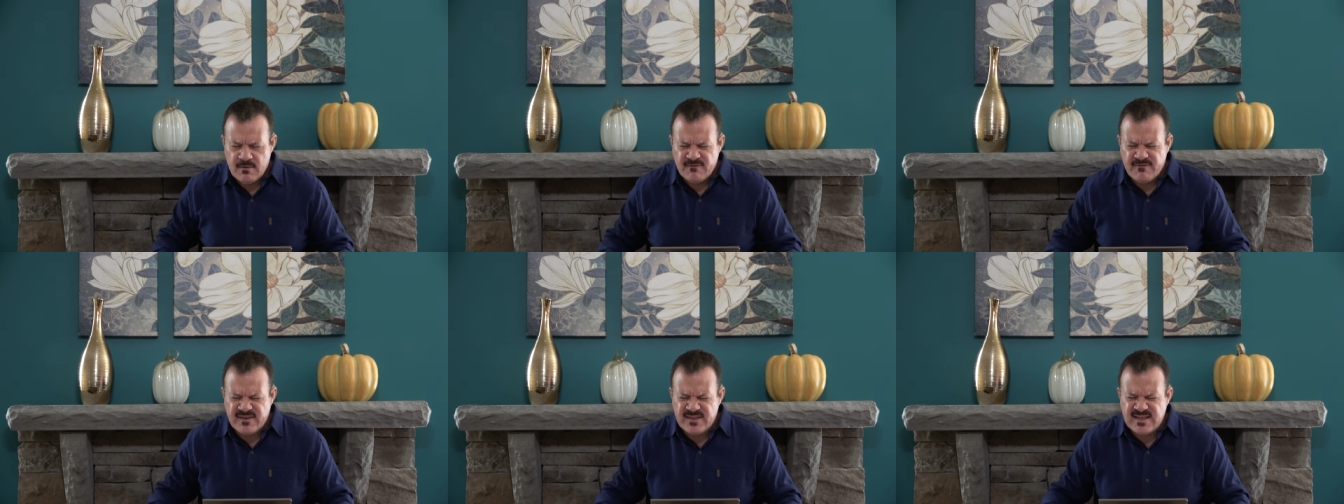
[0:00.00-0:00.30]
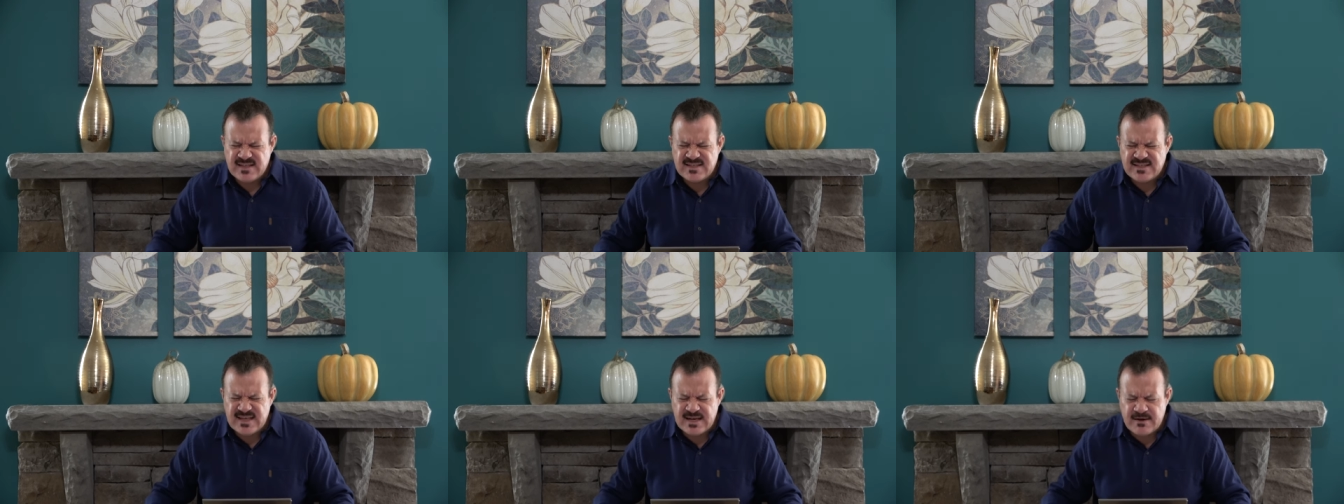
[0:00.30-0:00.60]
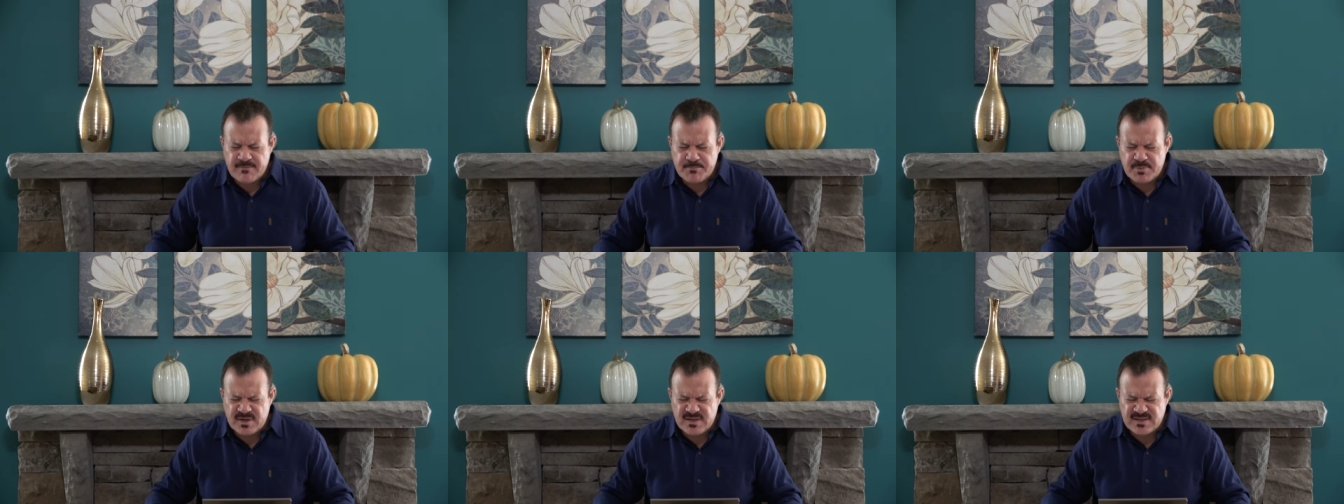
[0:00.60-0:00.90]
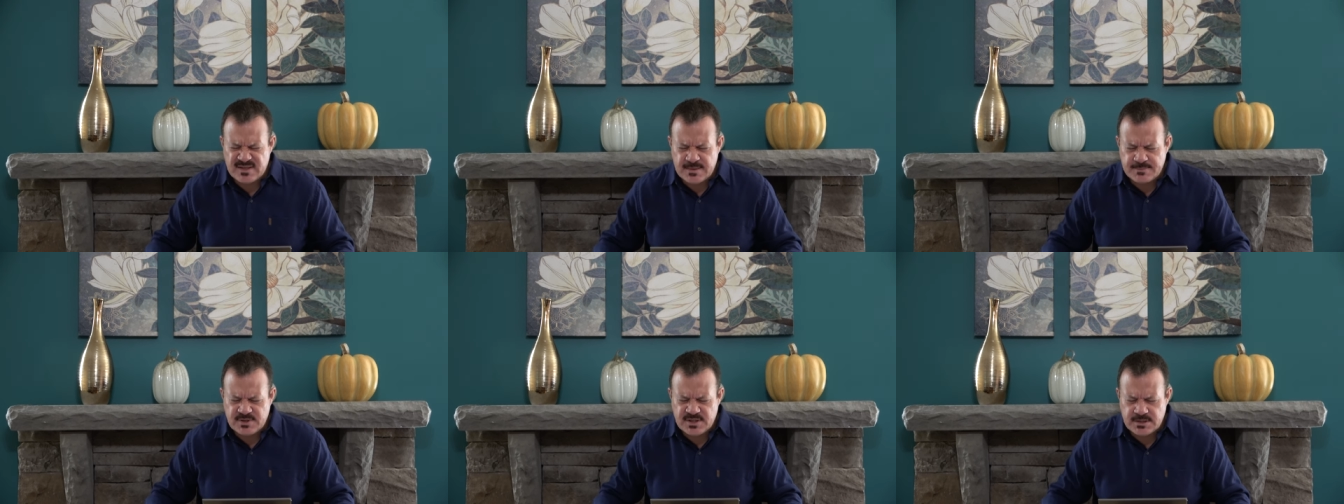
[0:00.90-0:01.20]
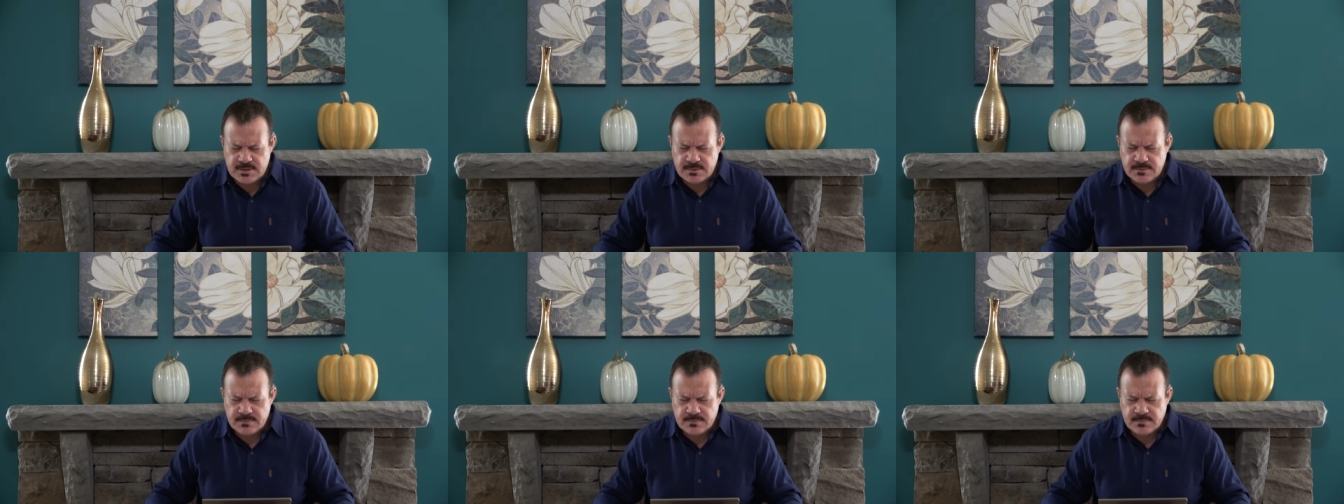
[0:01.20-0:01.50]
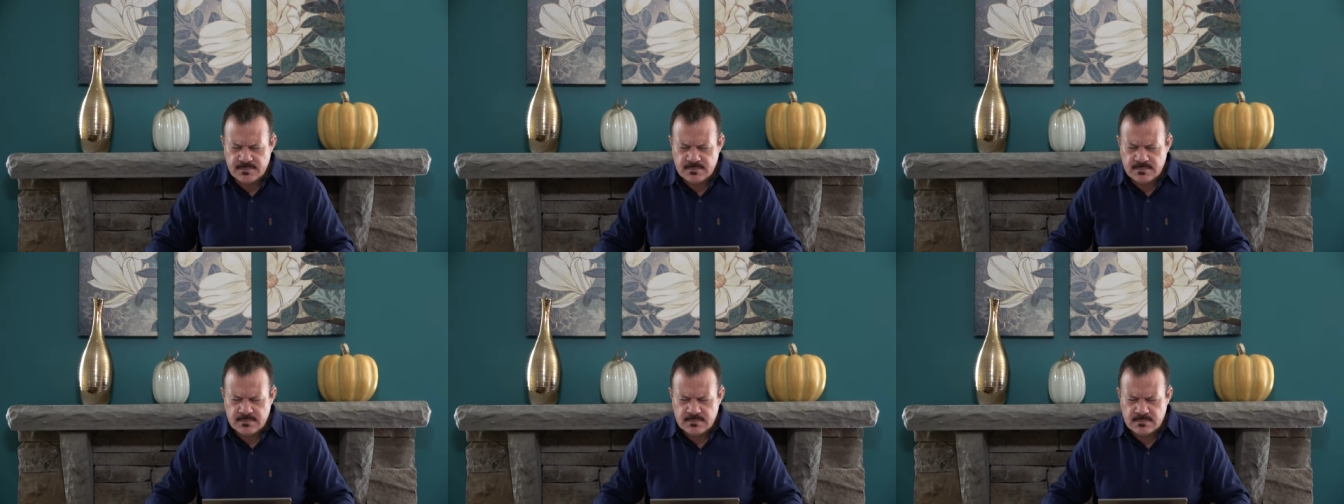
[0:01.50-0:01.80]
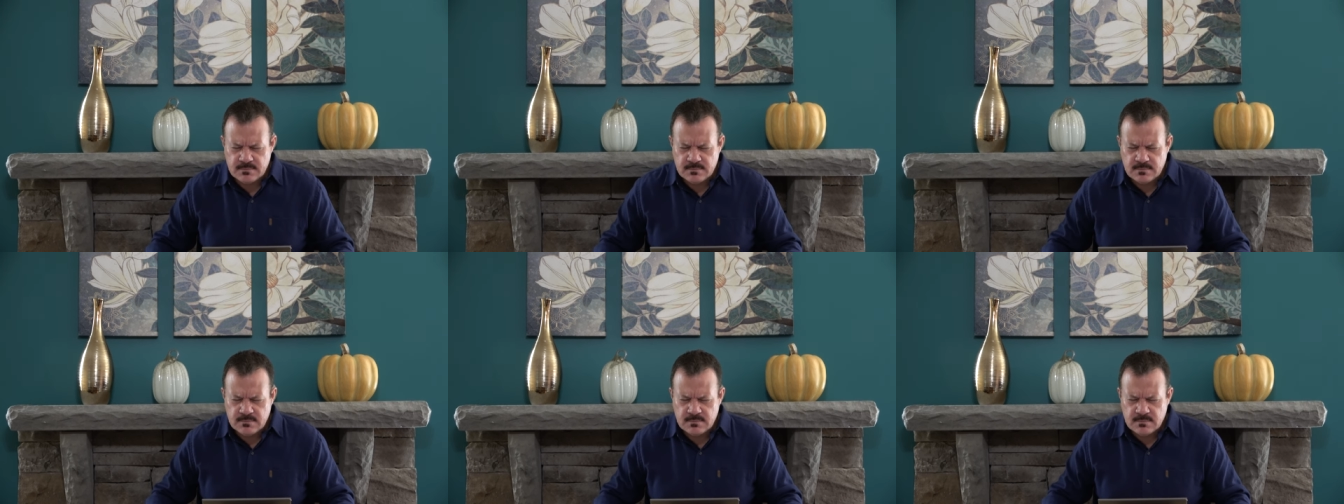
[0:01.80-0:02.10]
for the sin of presumption.
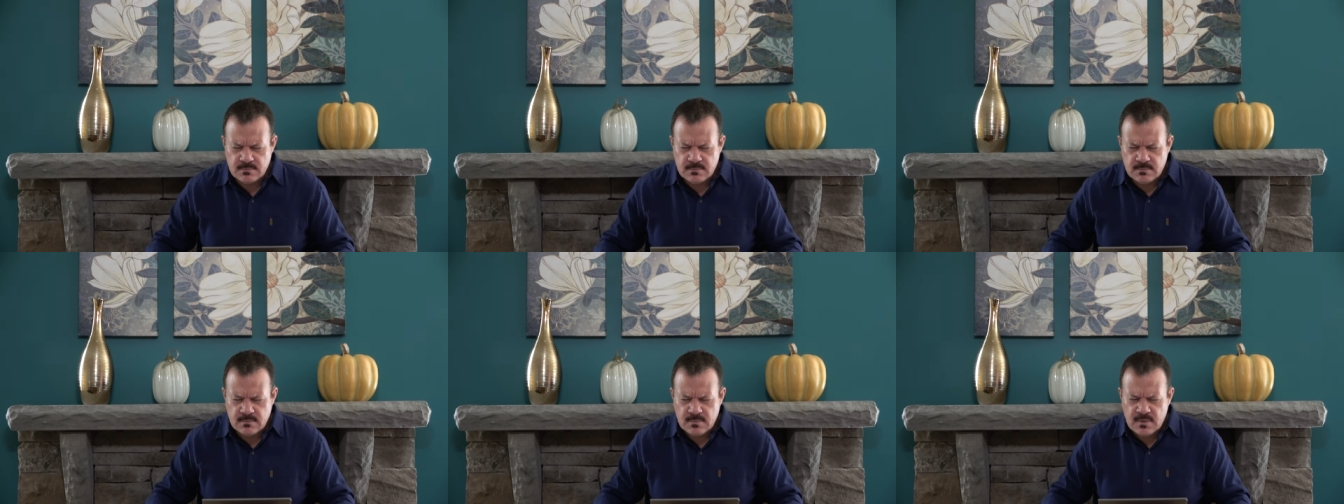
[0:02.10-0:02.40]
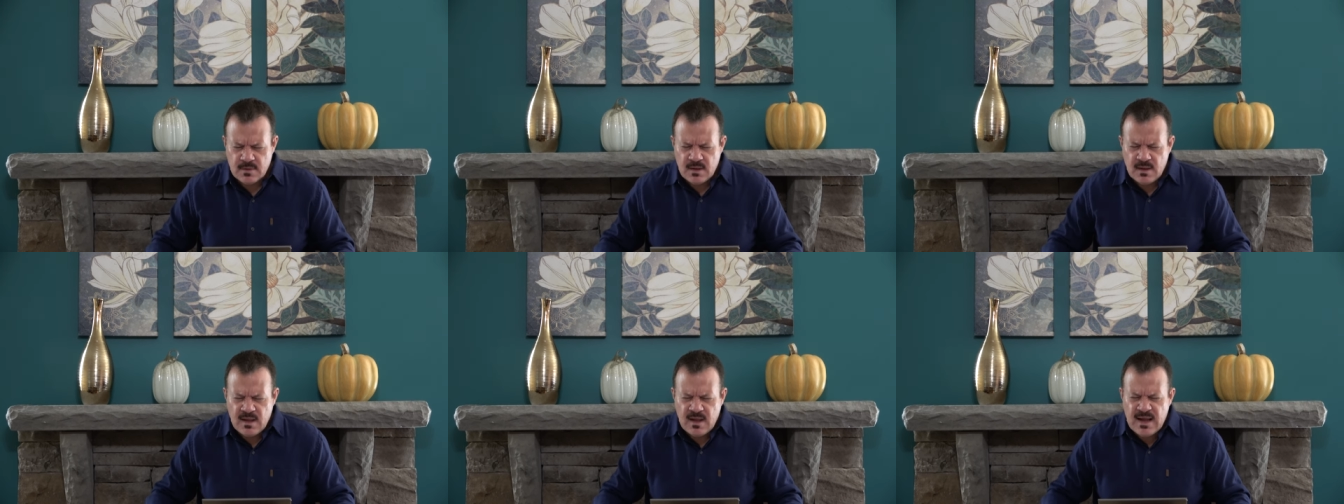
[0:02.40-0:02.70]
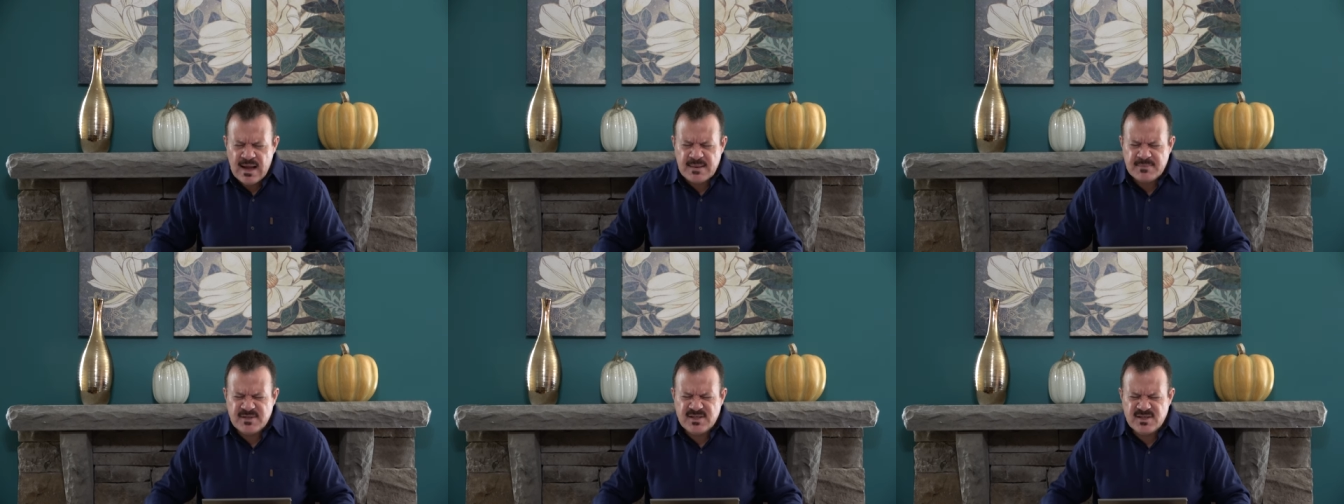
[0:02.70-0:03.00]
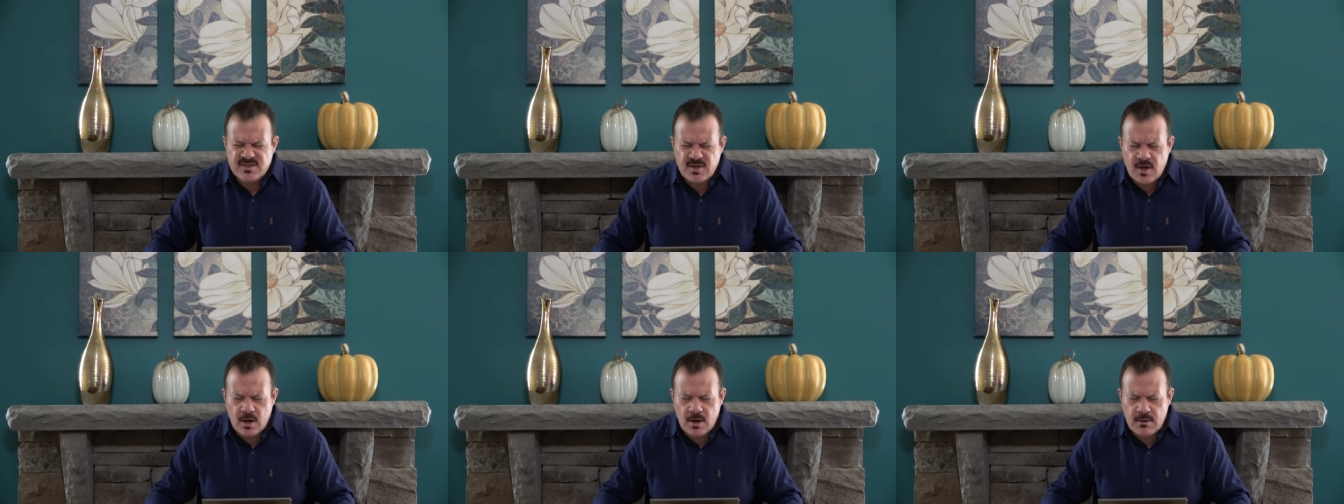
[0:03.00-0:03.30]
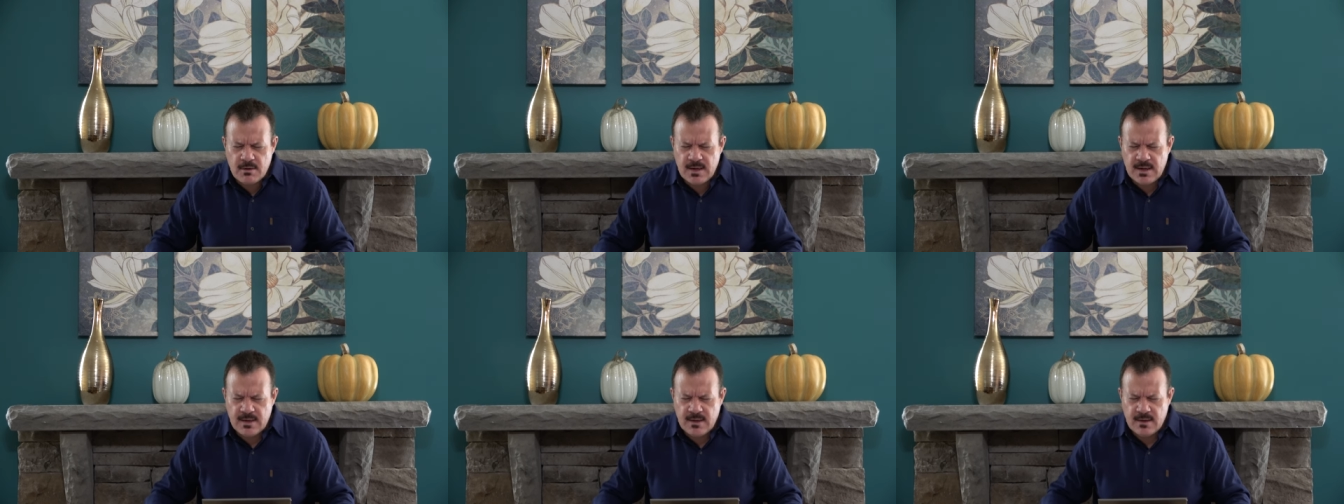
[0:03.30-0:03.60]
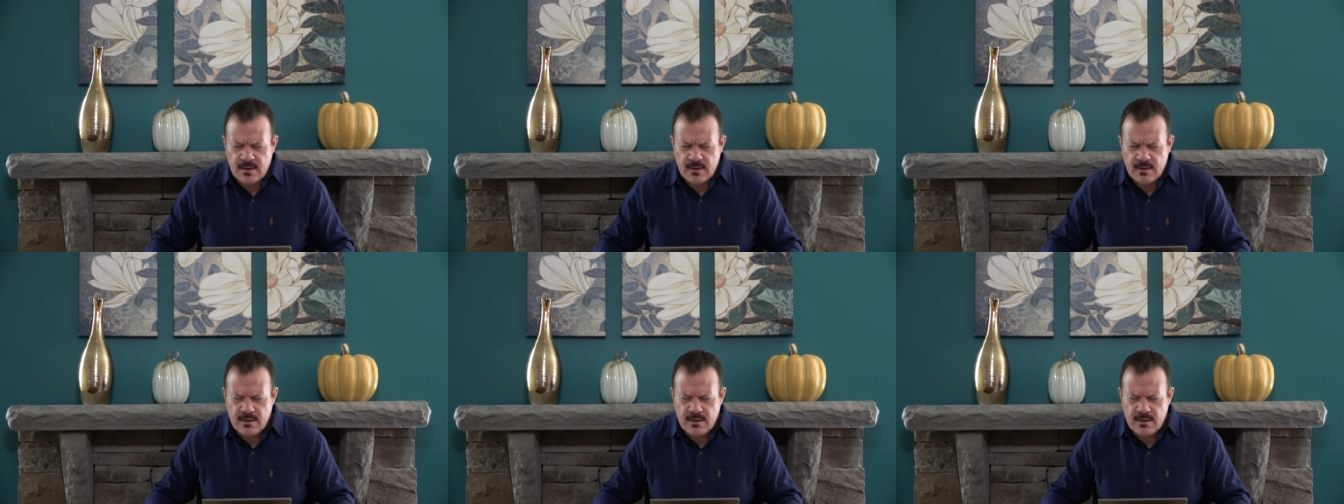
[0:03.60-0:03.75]
I'm sorry